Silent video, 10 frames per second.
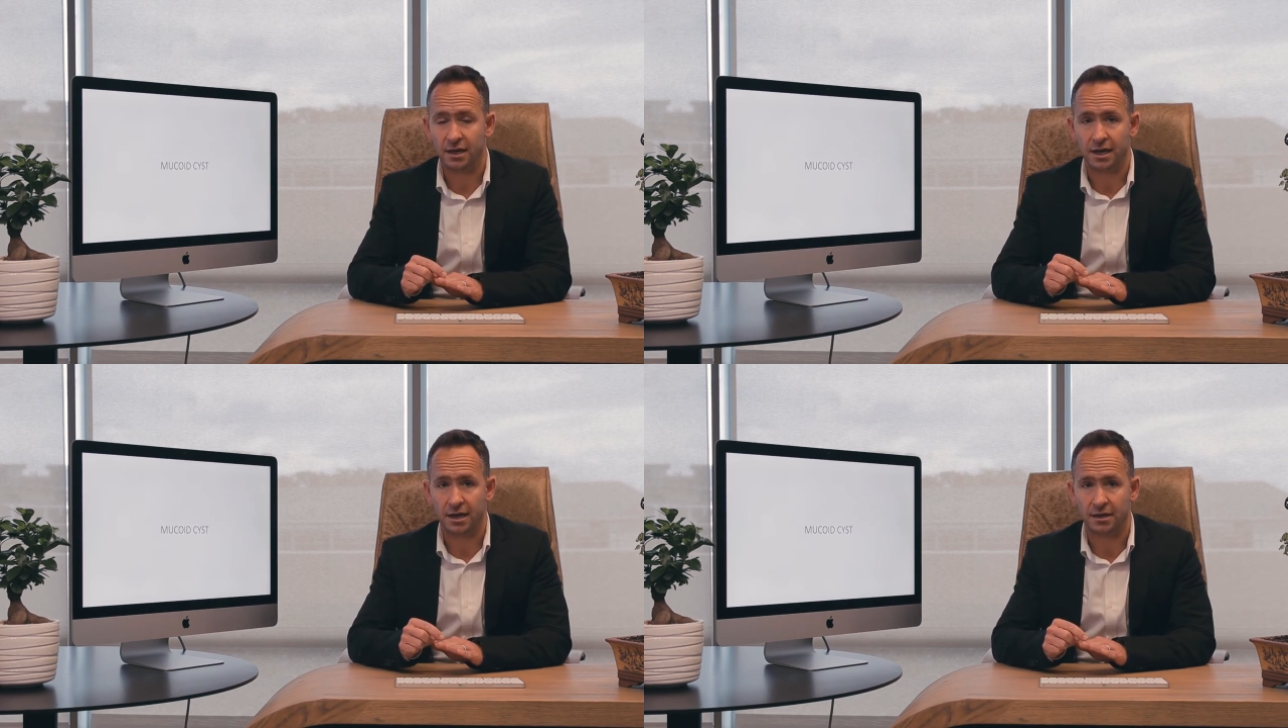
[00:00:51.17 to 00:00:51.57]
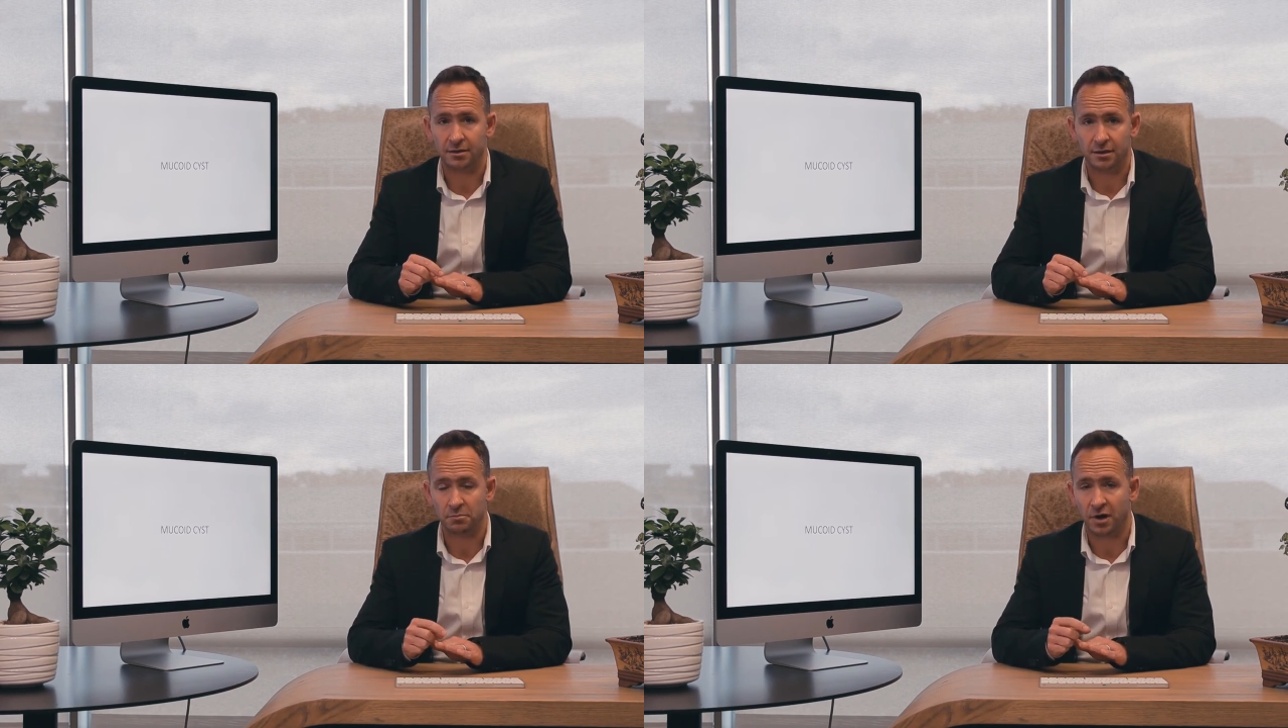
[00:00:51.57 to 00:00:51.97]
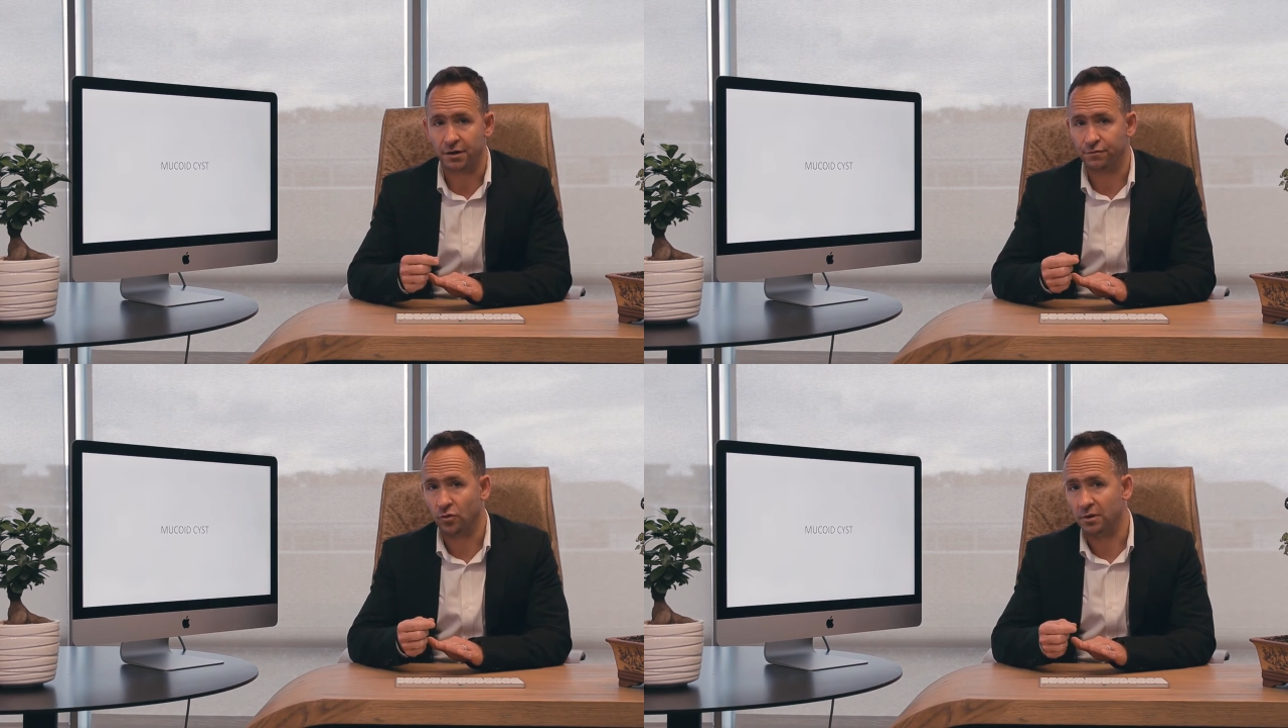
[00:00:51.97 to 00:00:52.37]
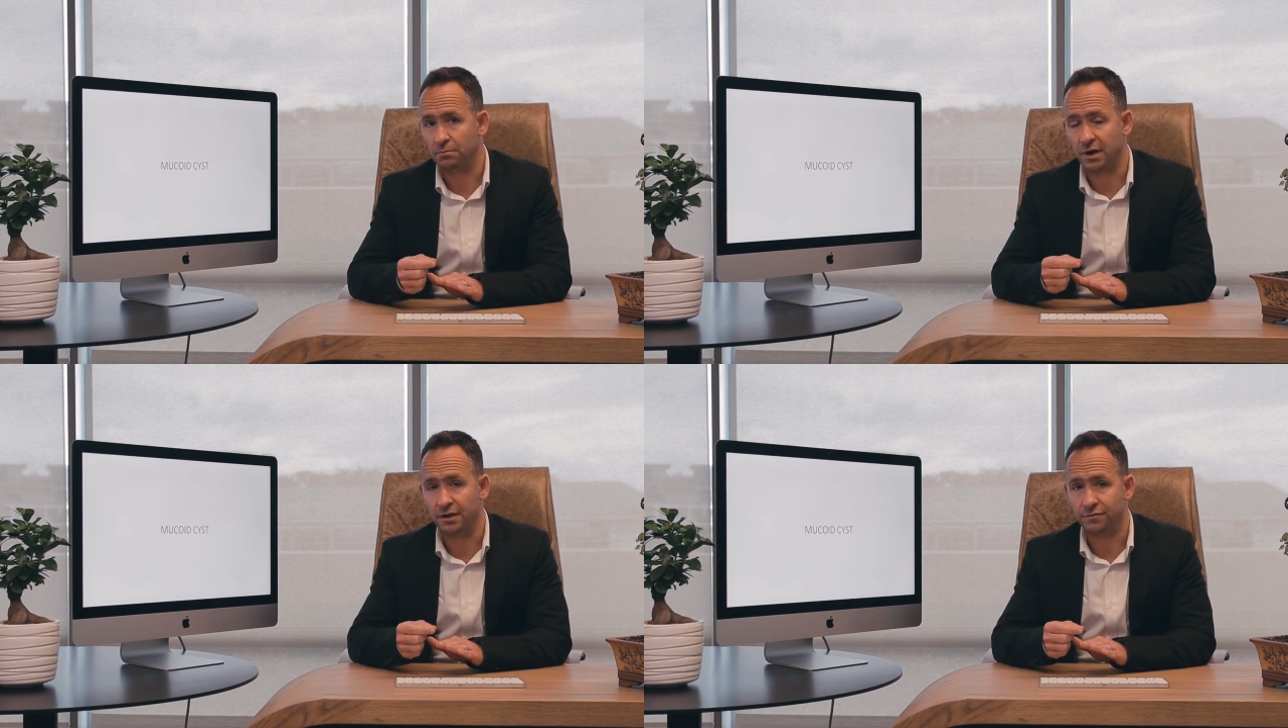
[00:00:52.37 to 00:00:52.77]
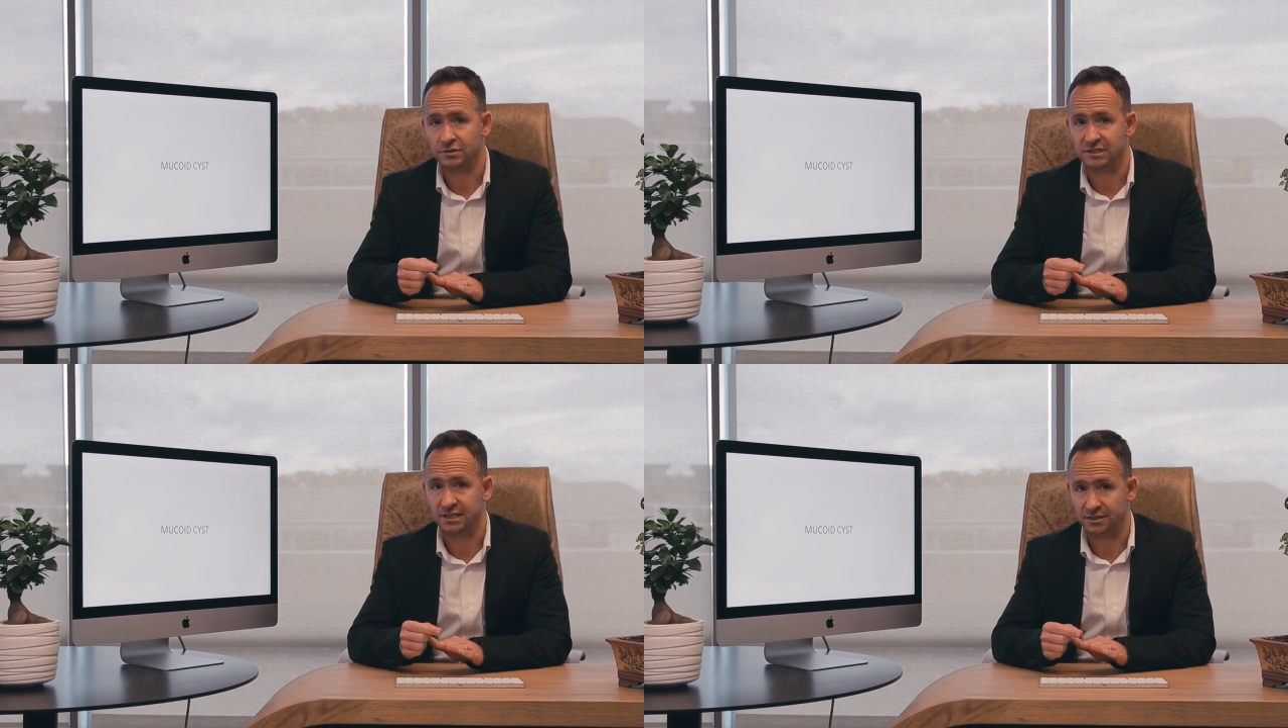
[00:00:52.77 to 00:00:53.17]
and it might form a
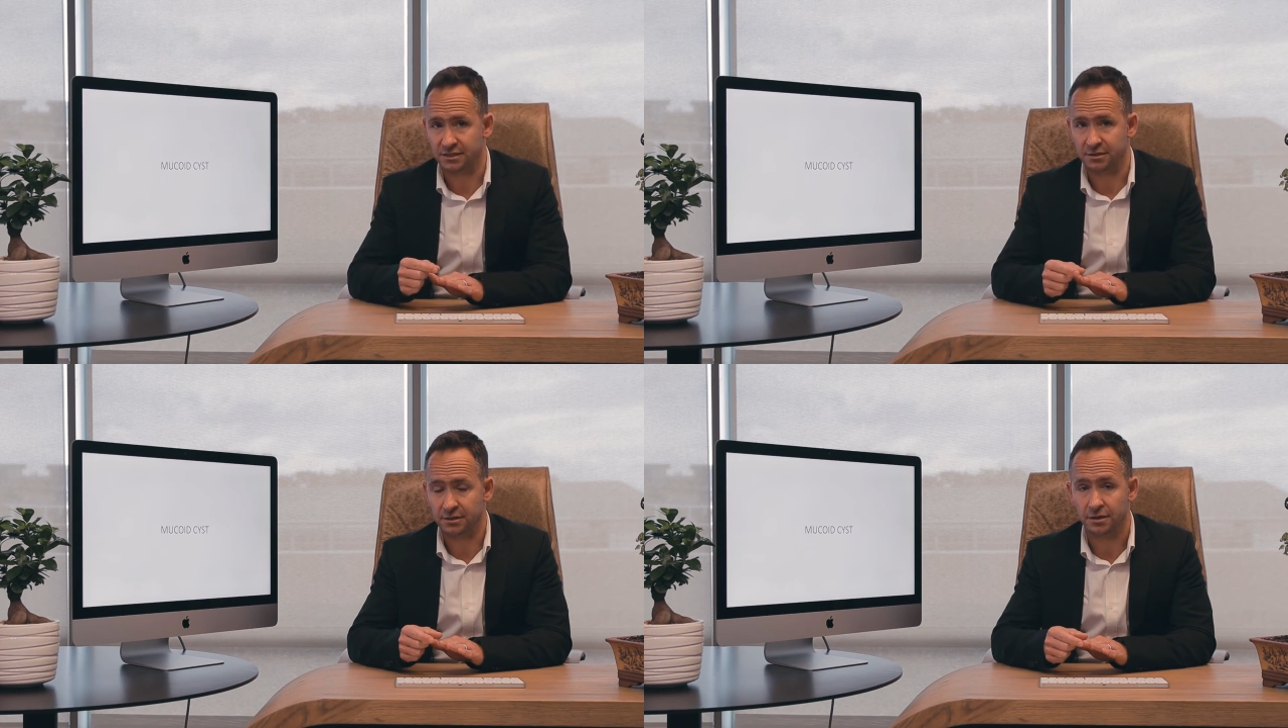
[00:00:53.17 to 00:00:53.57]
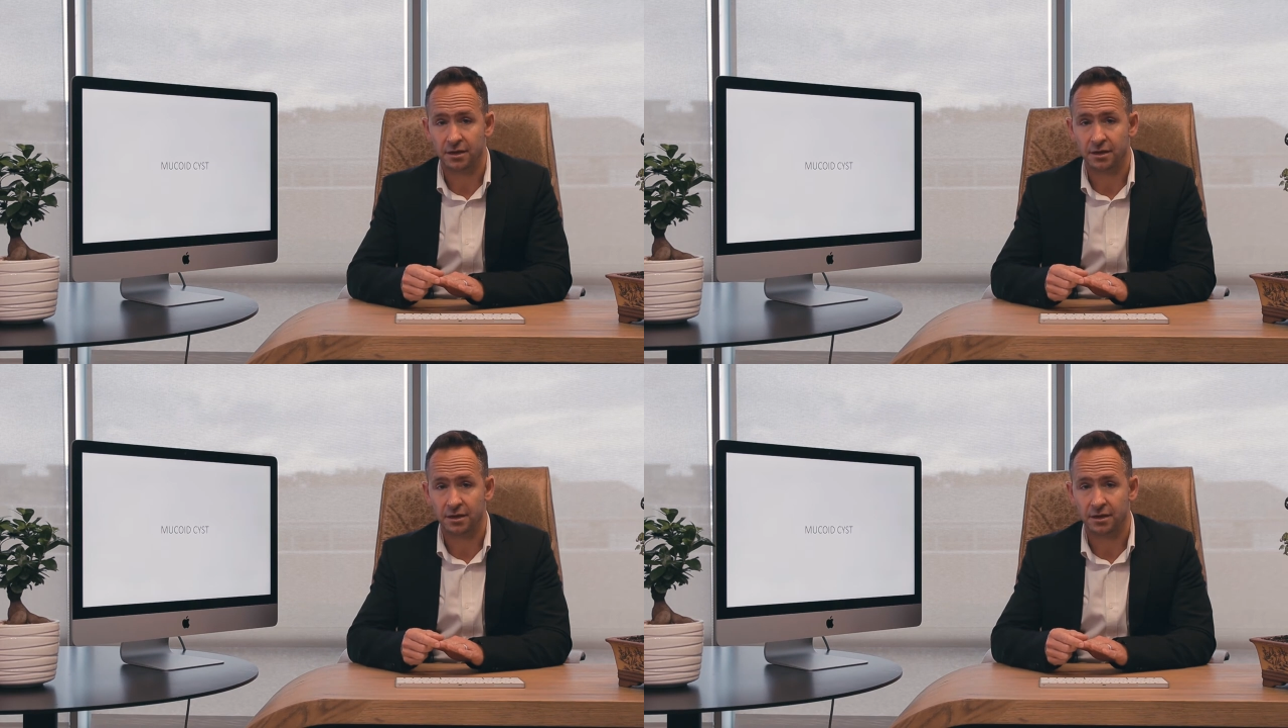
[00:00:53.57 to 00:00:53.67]
painful cyst.